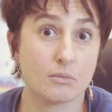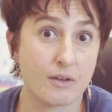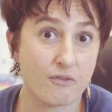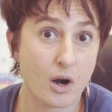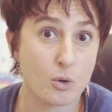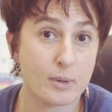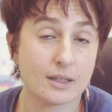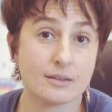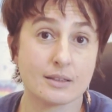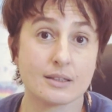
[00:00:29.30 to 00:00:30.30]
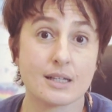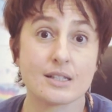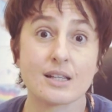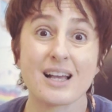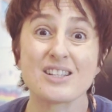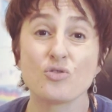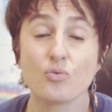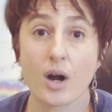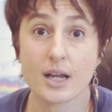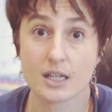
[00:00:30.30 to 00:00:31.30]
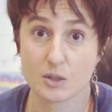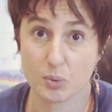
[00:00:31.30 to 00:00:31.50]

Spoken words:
environment that is as dry as